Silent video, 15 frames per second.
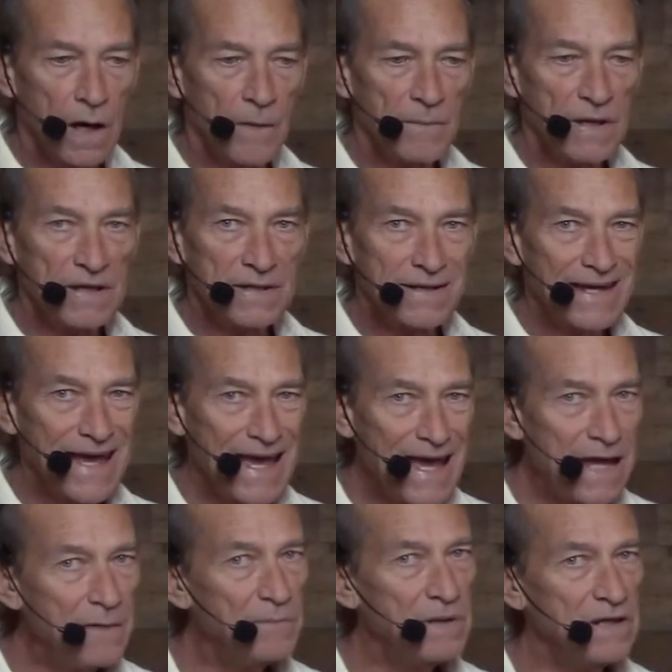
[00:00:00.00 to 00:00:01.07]
It
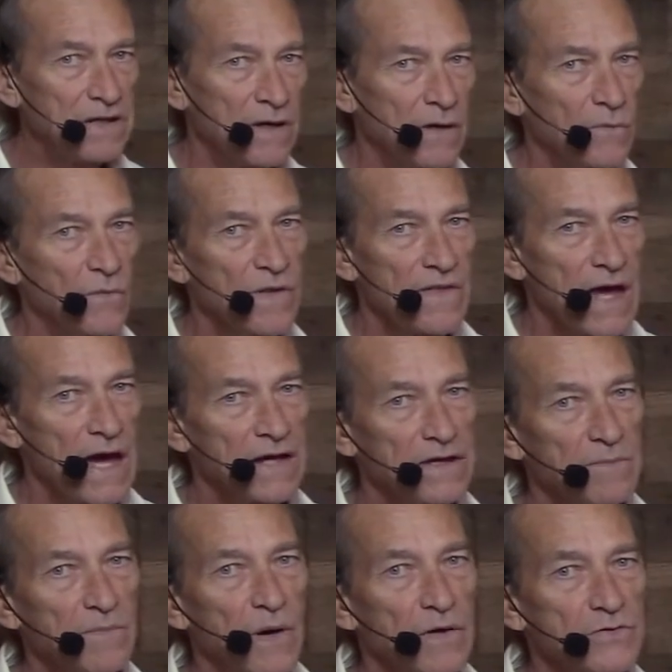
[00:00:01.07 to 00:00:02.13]
can be done with
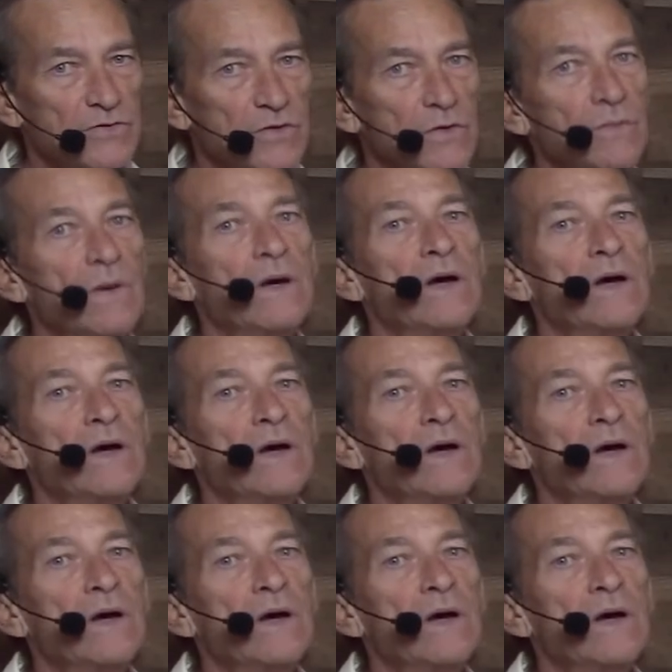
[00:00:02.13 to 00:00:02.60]
acupuncture.